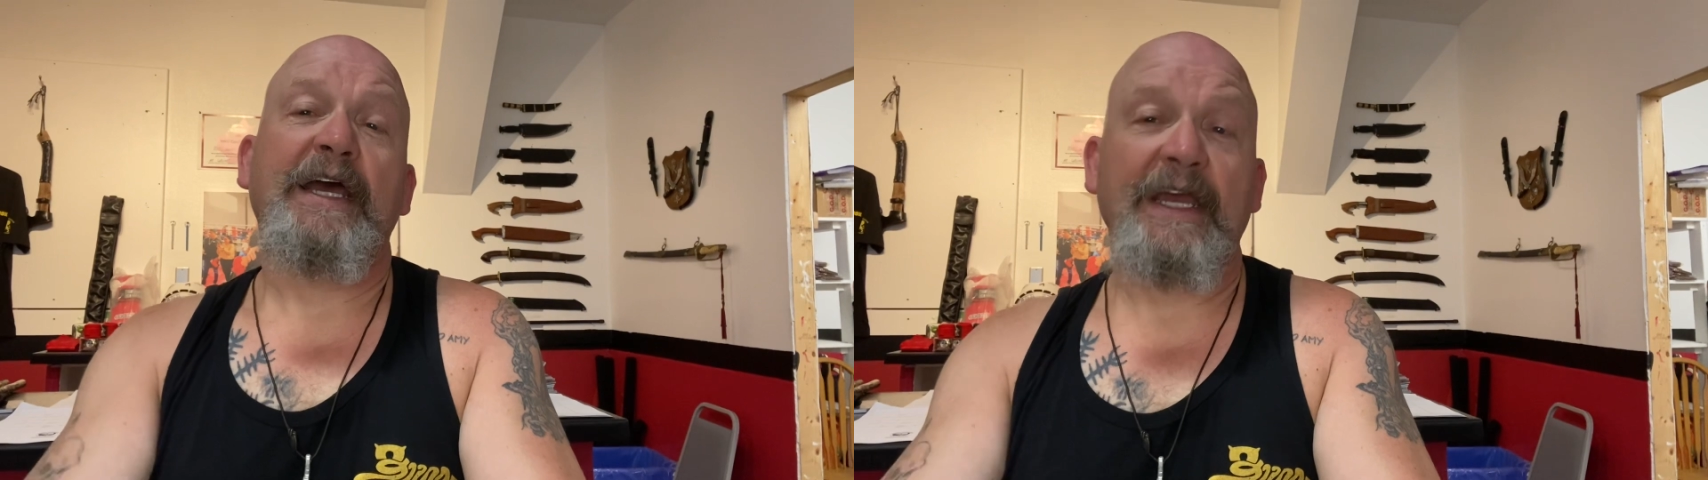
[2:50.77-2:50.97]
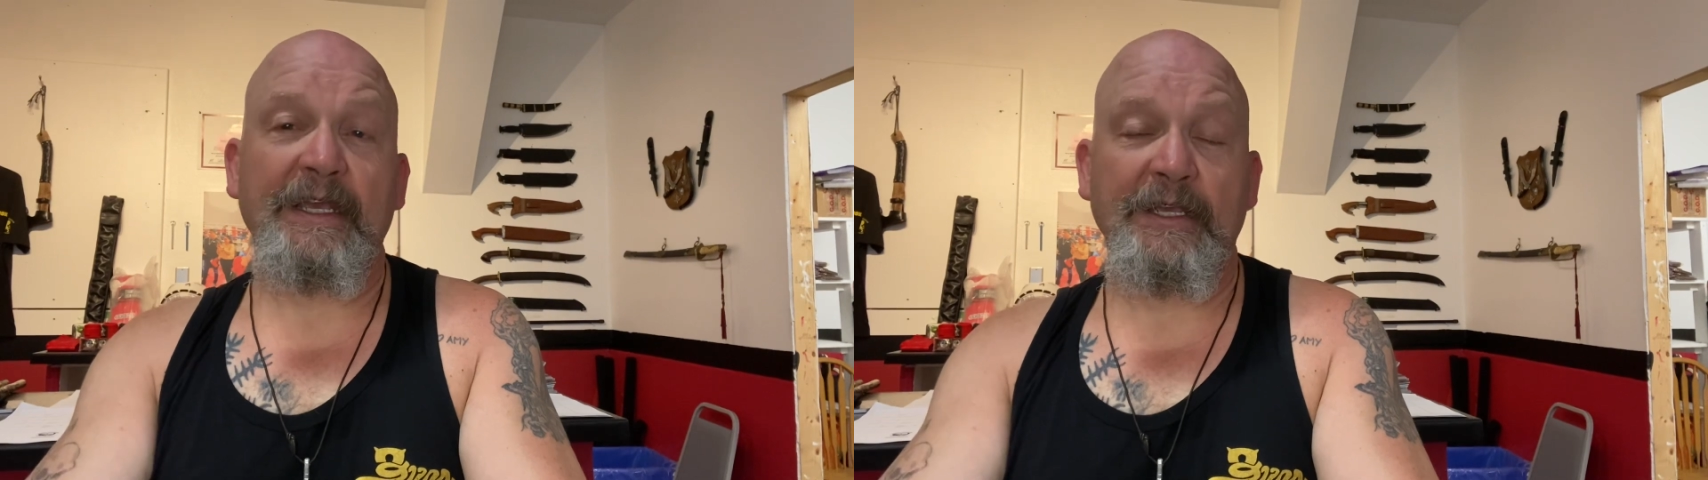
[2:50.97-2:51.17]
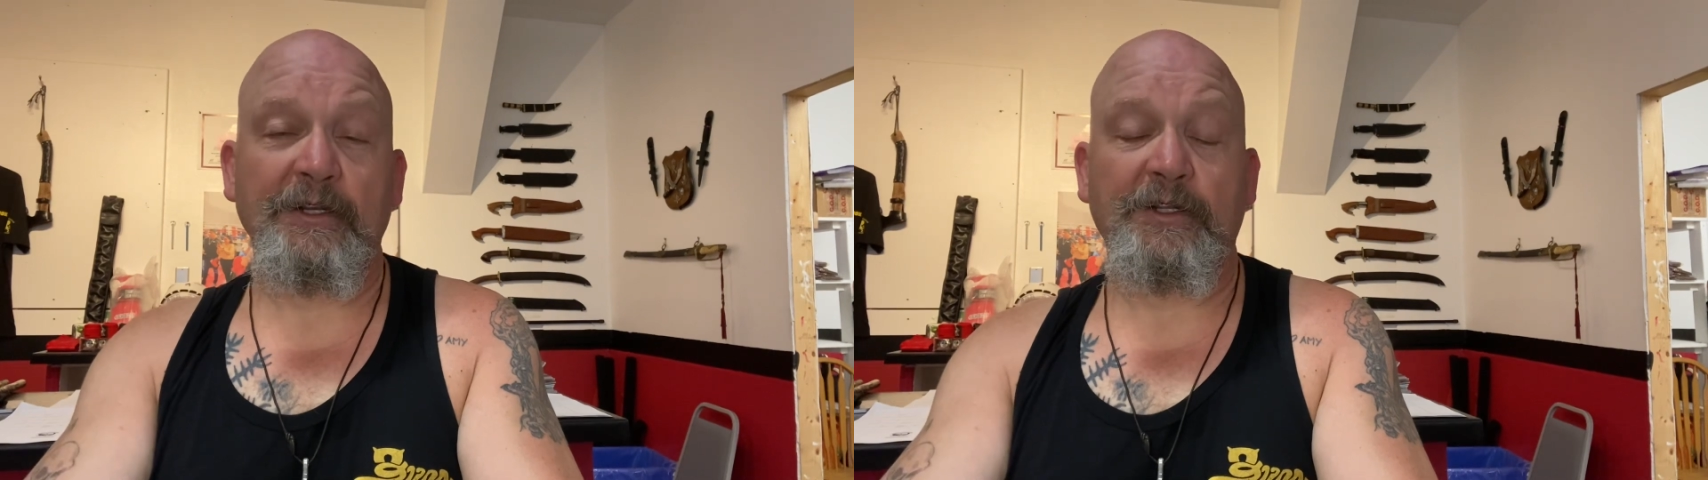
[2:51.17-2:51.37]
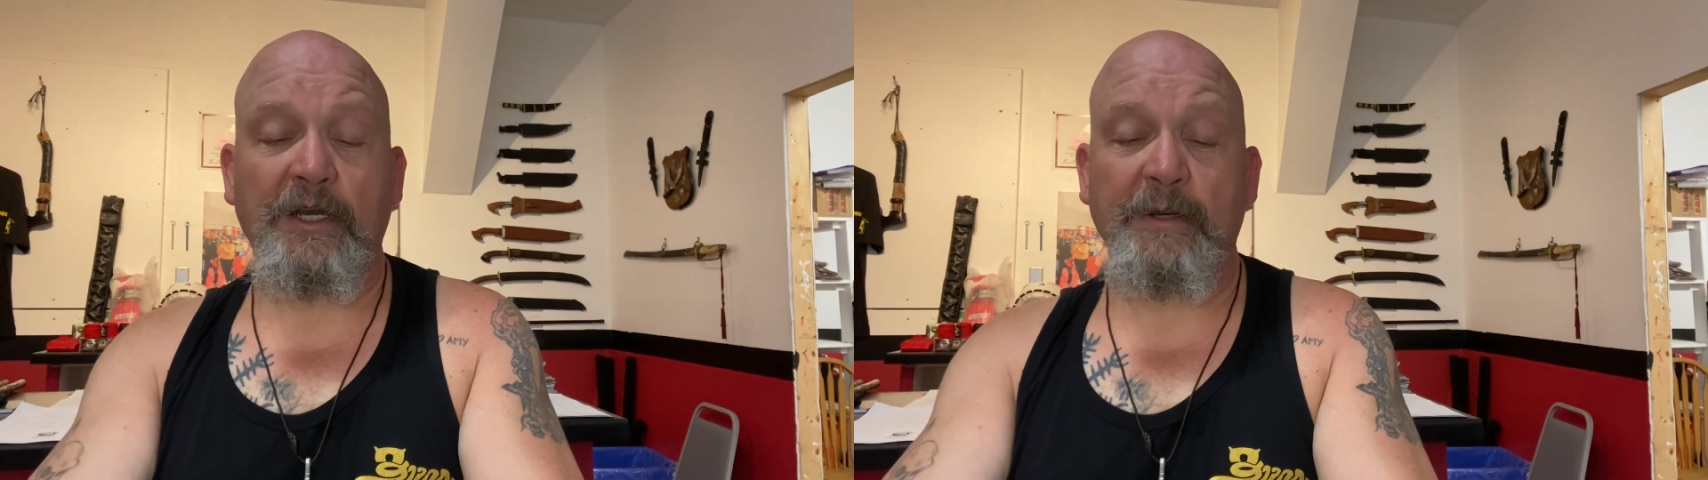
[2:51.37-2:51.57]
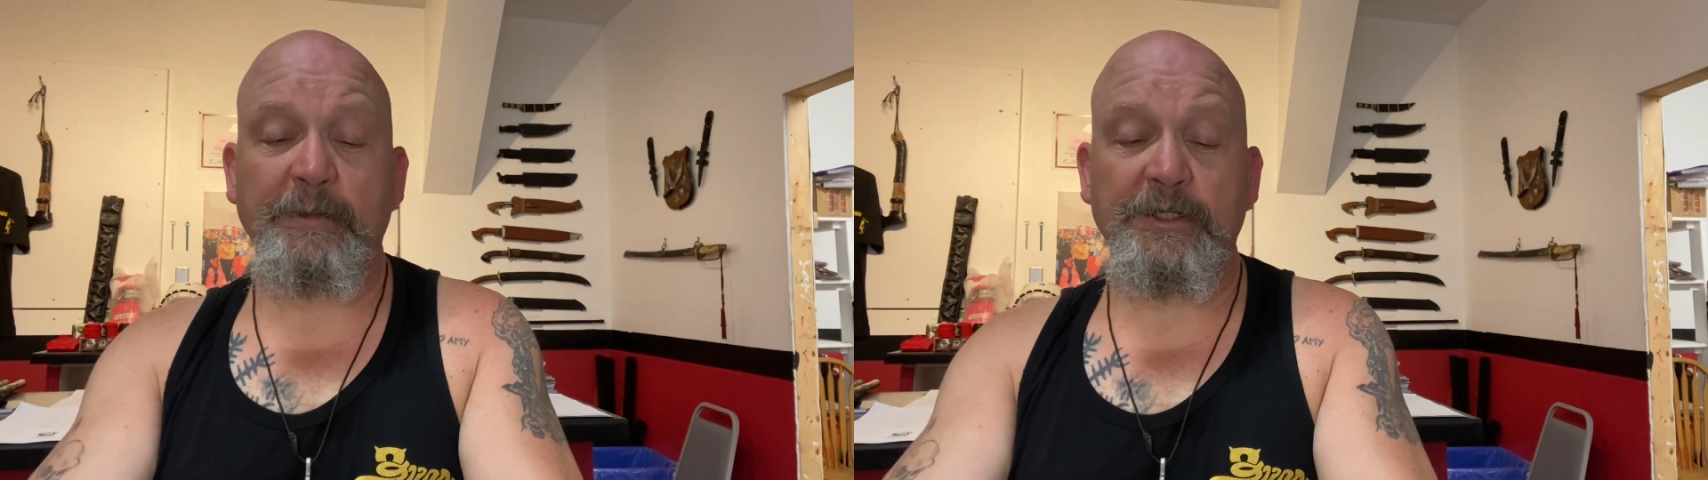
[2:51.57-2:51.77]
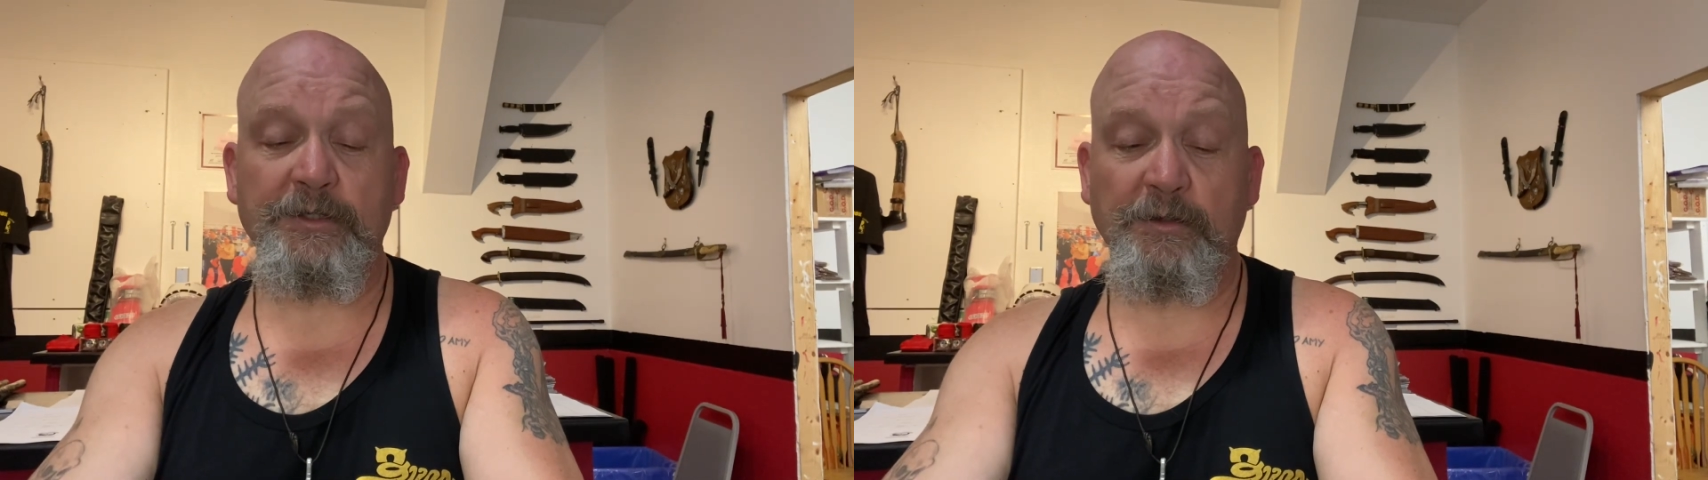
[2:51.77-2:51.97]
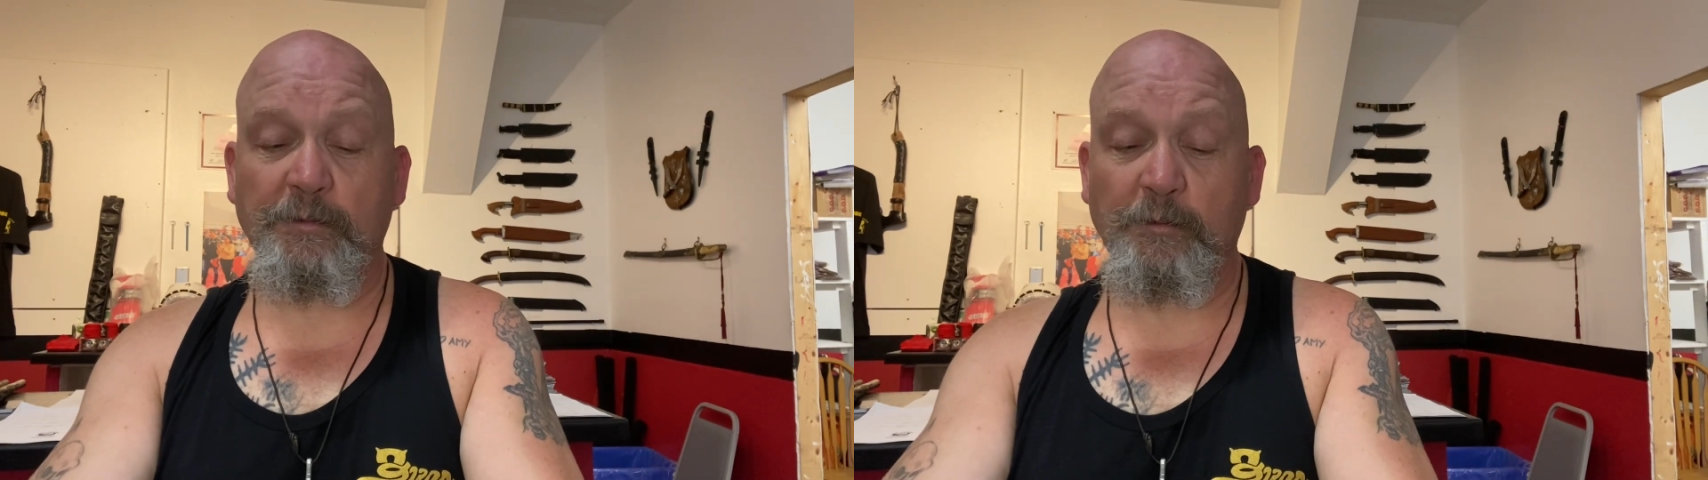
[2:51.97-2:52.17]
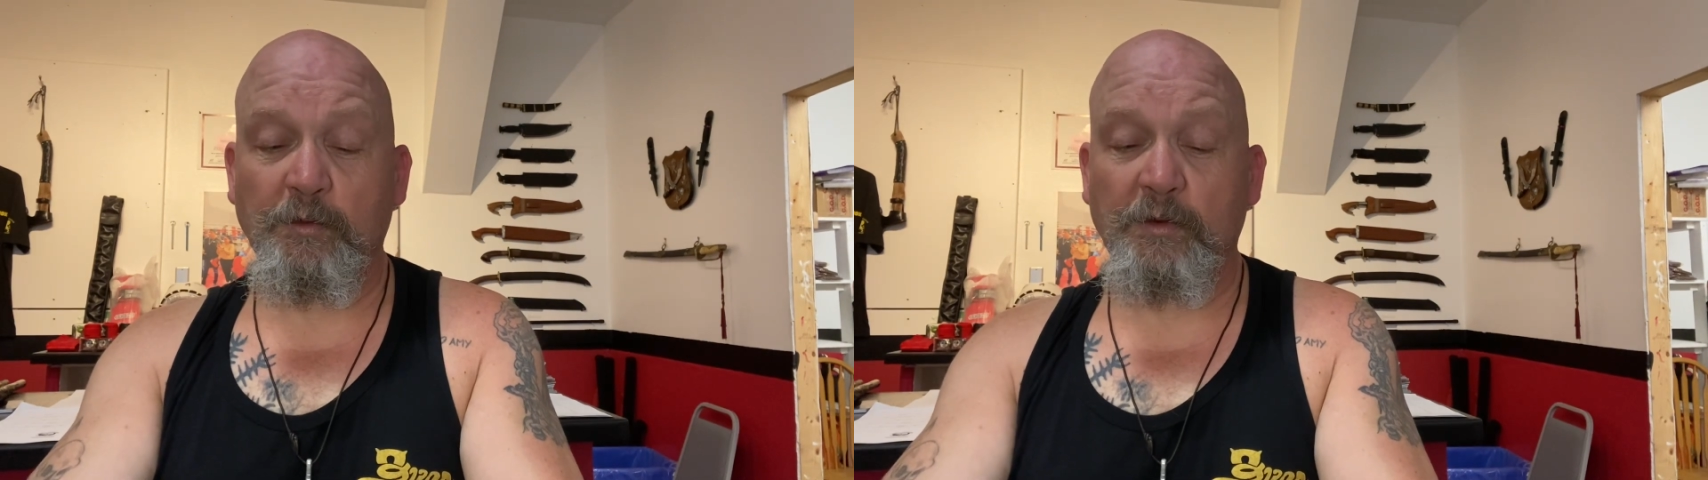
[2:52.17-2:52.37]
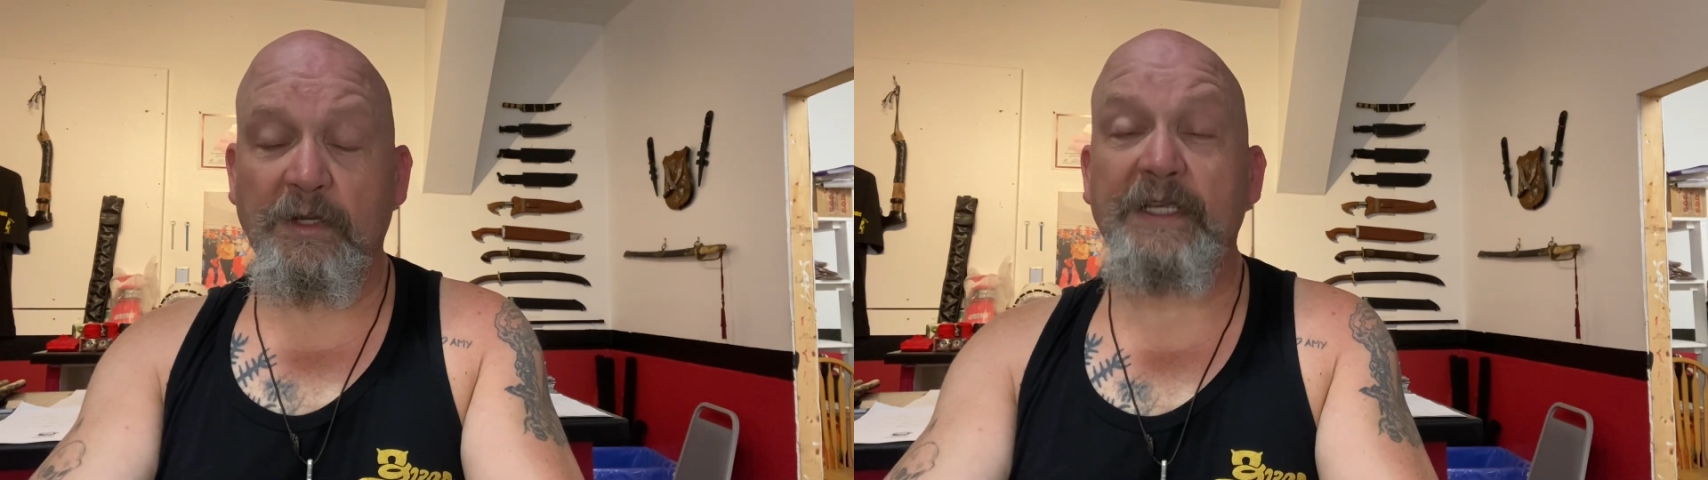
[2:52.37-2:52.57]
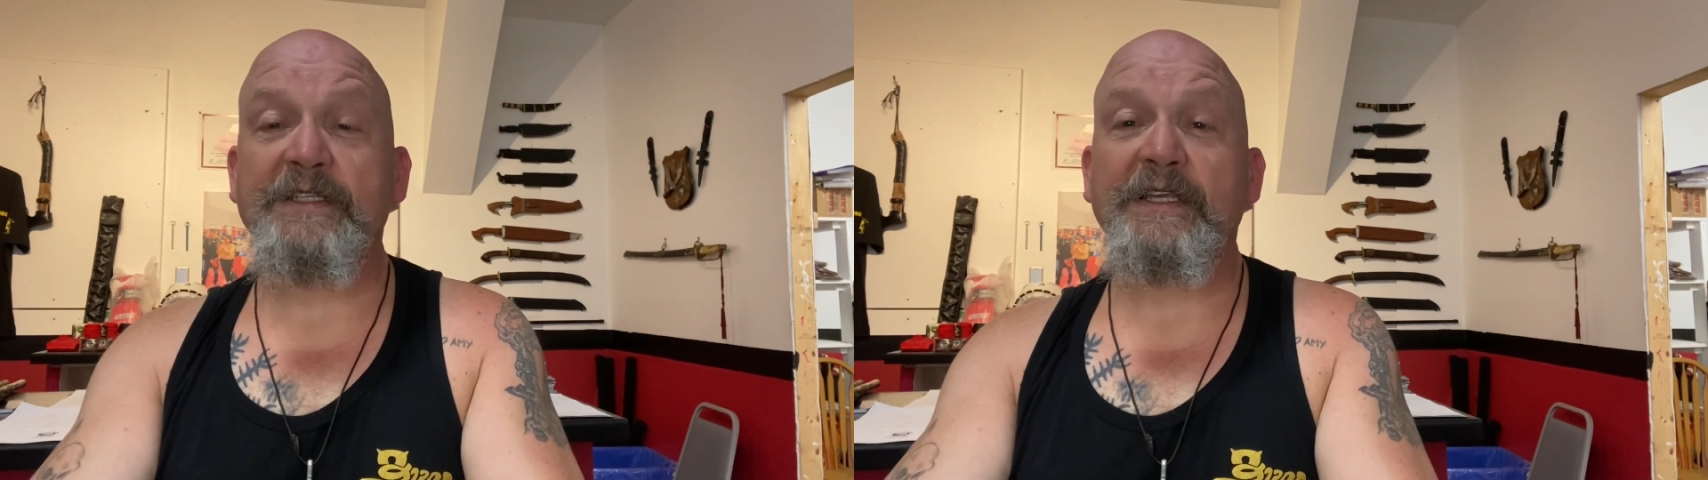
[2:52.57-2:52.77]
I hear Tommy Joe Moore
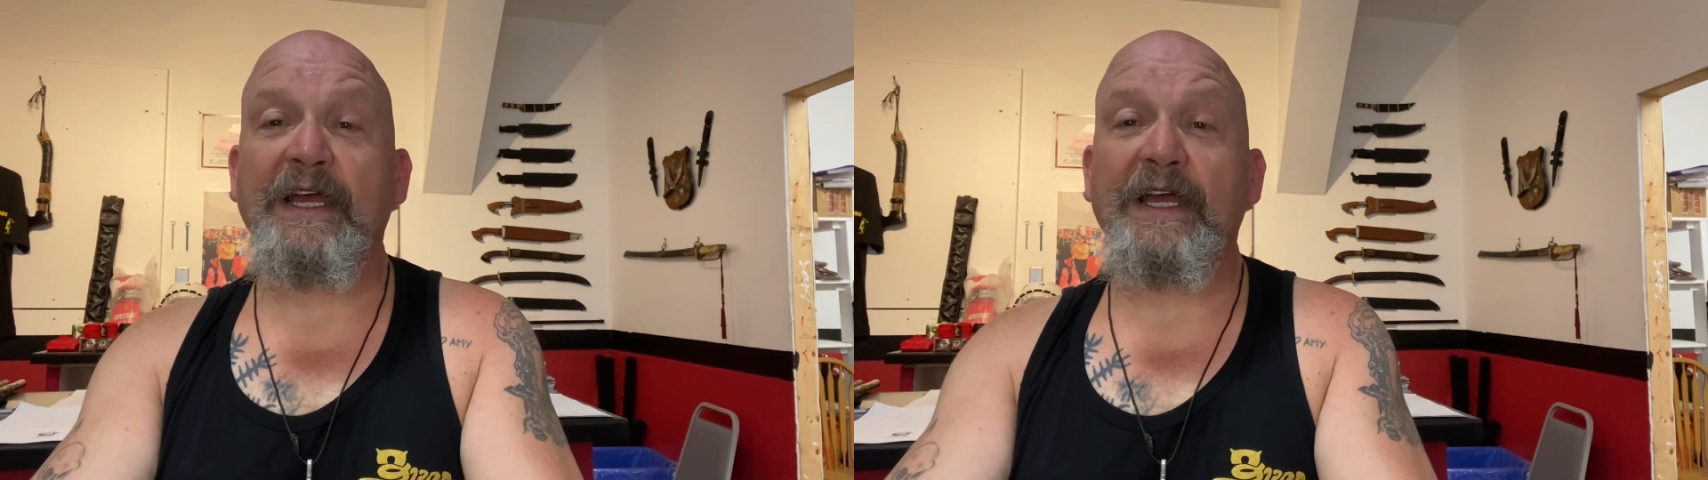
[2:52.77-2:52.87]
is